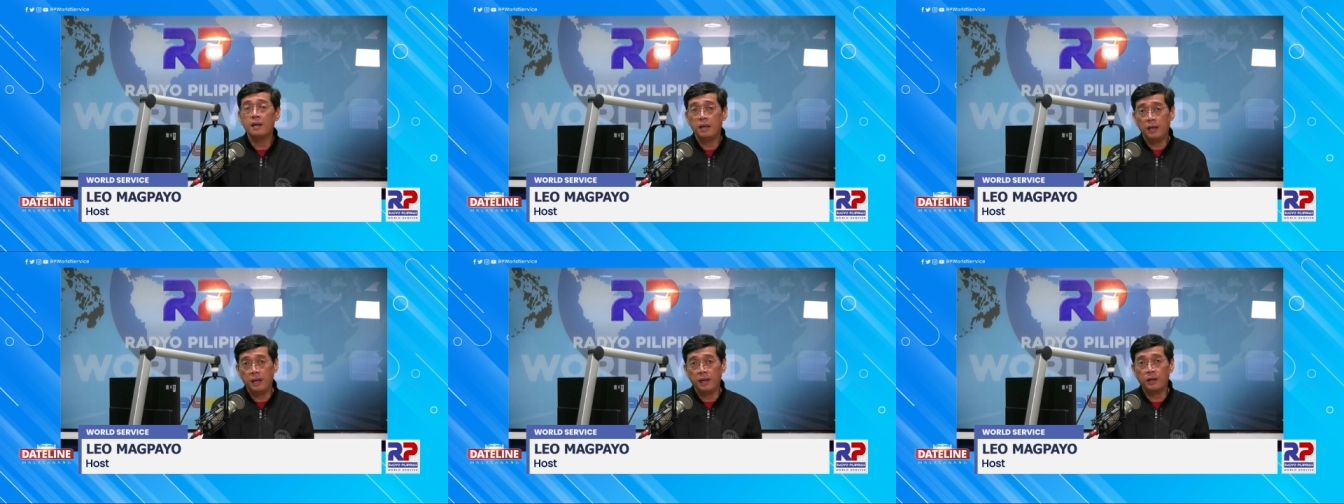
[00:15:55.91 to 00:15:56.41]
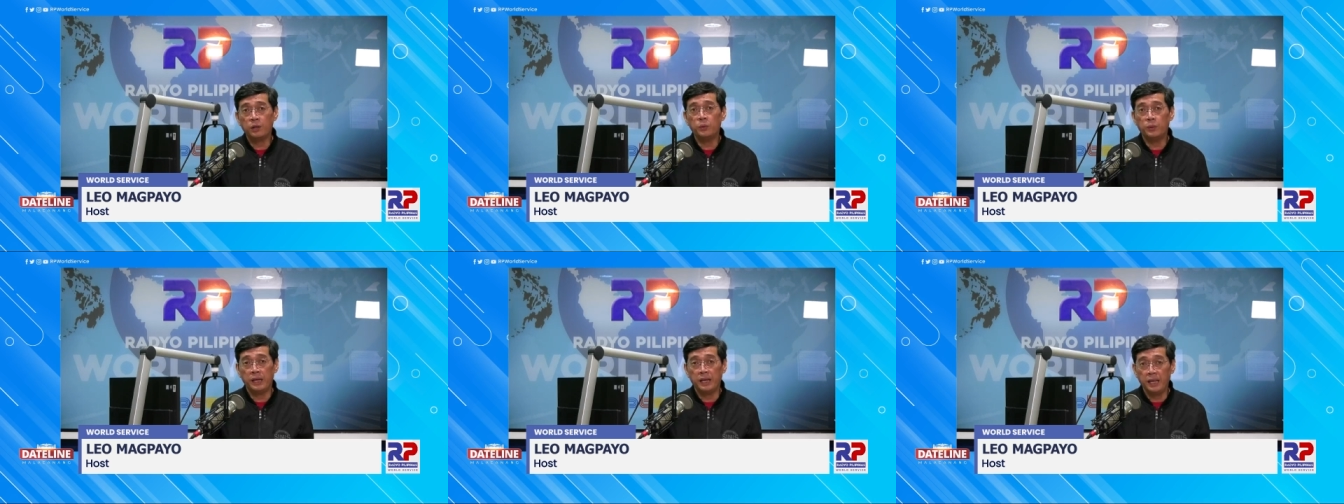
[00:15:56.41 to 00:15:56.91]

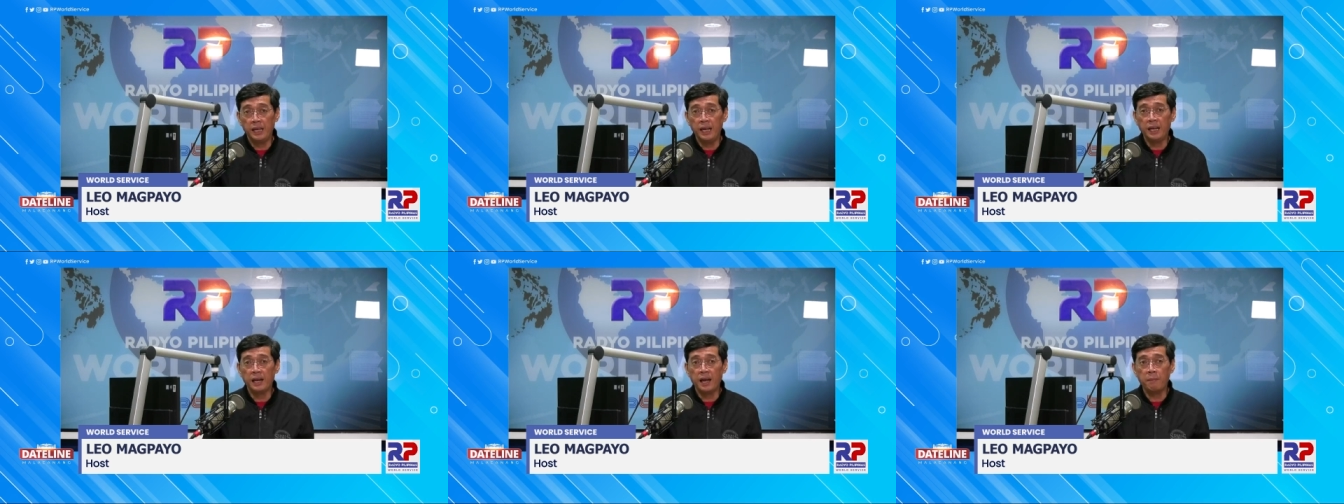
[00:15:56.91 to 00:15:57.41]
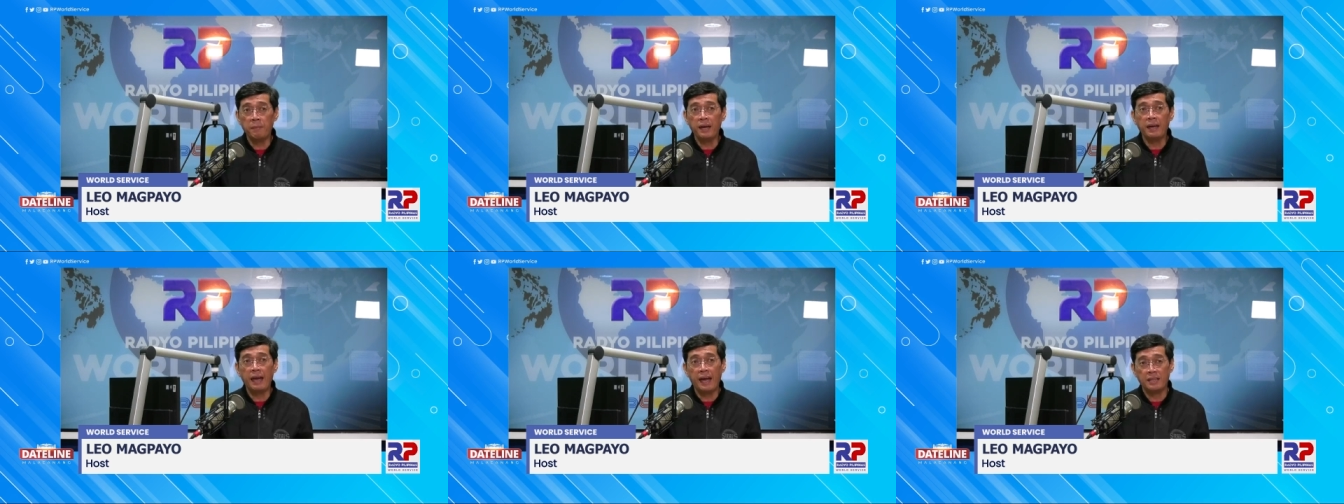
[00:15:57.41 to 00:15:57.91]
including economic
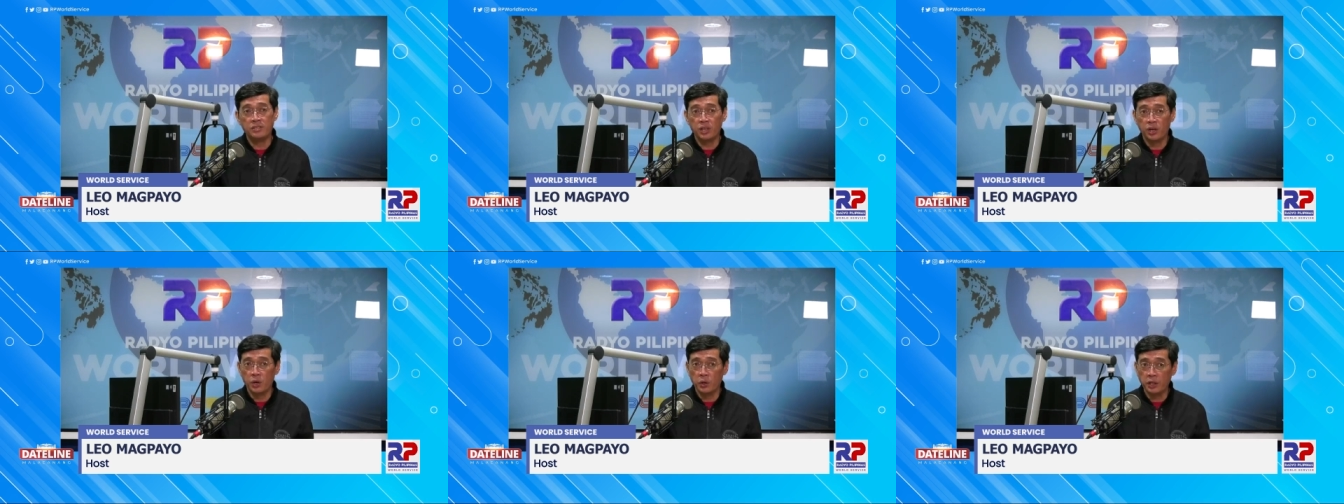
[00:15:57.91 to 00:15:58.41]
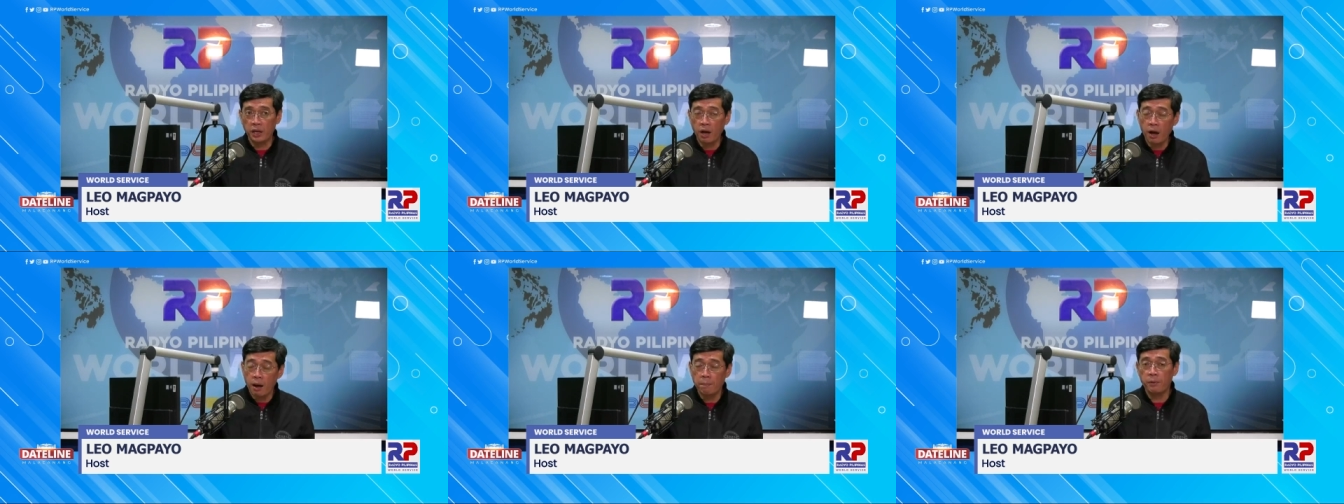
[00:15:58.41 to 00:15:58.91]
and security
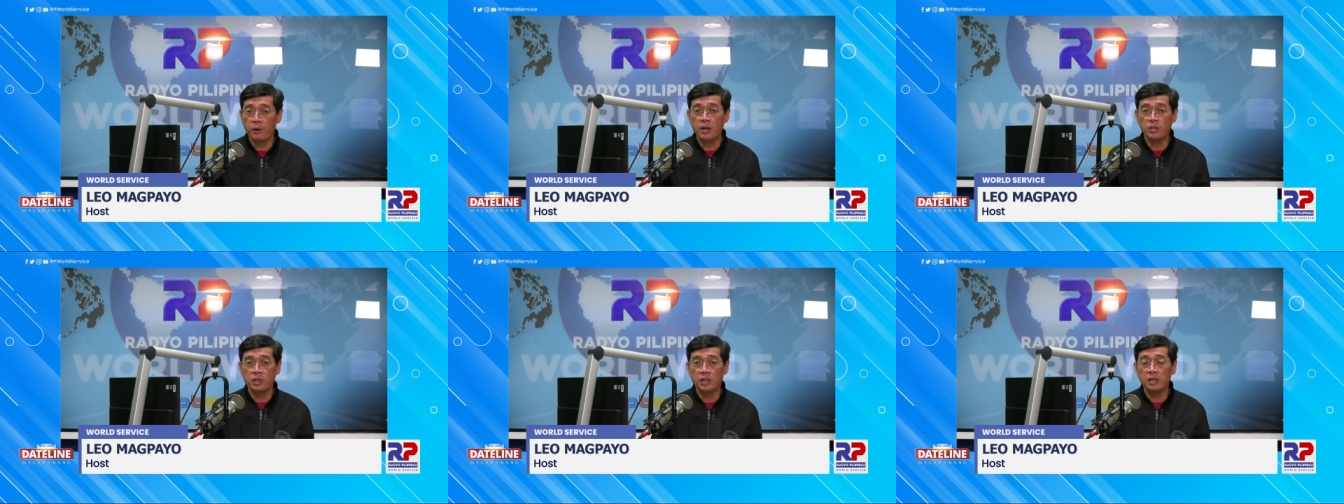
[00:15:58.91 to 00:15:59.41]
cooperation,